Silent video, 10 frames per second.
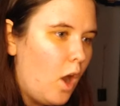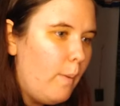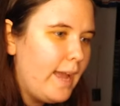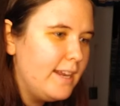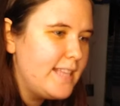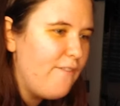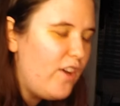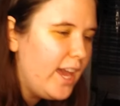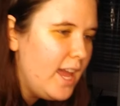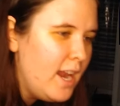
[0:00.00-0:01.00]
Oh my god, is that
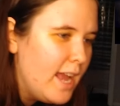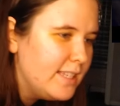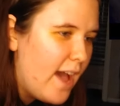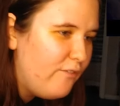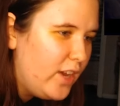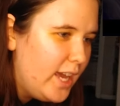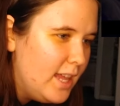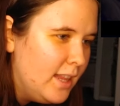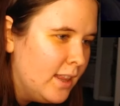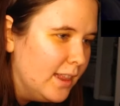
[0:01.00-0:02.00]
fucking, is that
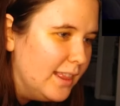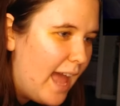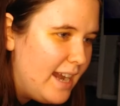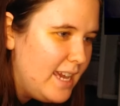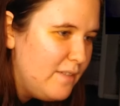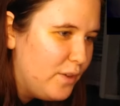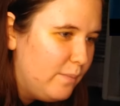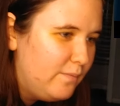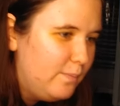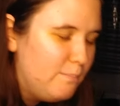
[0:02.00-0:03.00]
fucking Lenny
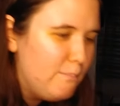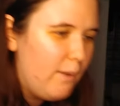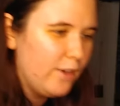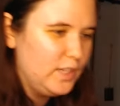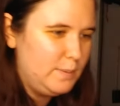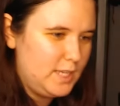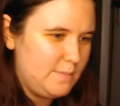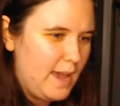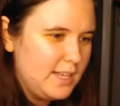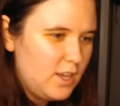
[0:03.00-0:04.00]
from Marvelous
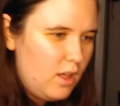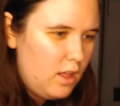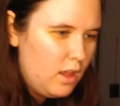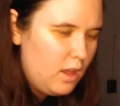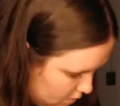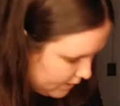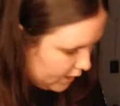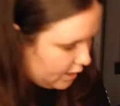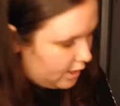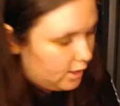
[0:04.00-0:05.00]
Missus Maisel? Oh
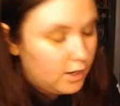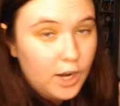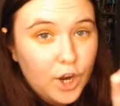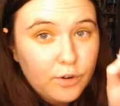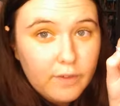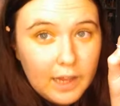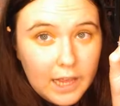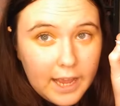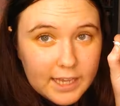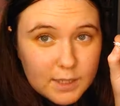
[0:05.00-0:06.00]
my god, her
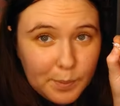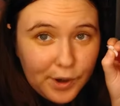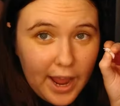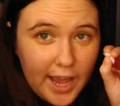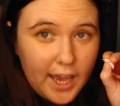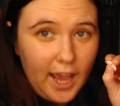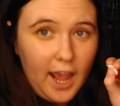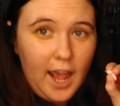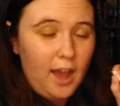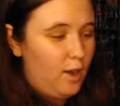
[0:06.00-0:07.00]
acrylic is breaking.